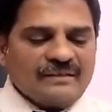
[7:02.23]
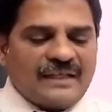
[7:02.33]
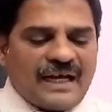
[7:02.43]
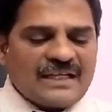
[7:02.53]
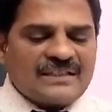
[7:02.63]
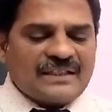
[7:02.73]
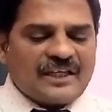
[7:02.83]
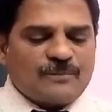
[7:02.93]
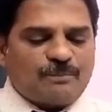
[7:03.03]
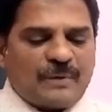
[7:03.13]
The answer
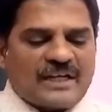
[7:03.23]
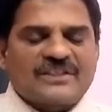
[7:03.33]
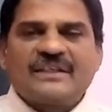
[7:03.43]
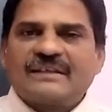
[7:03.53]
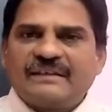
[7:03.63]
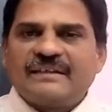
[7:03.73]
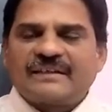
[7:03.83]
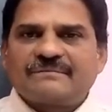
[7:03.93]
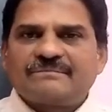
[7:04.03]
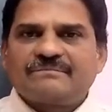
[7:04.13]
is partially
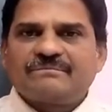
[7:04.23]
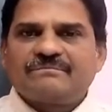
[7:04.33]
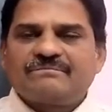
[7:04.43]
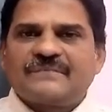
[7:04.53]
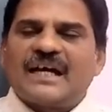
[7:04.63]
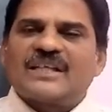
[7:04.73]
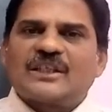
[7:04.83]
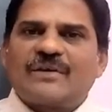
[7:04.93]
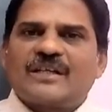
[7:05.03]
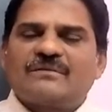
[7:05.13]
clear. The
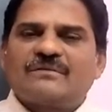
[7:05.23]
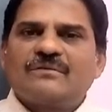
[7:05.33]
answer was,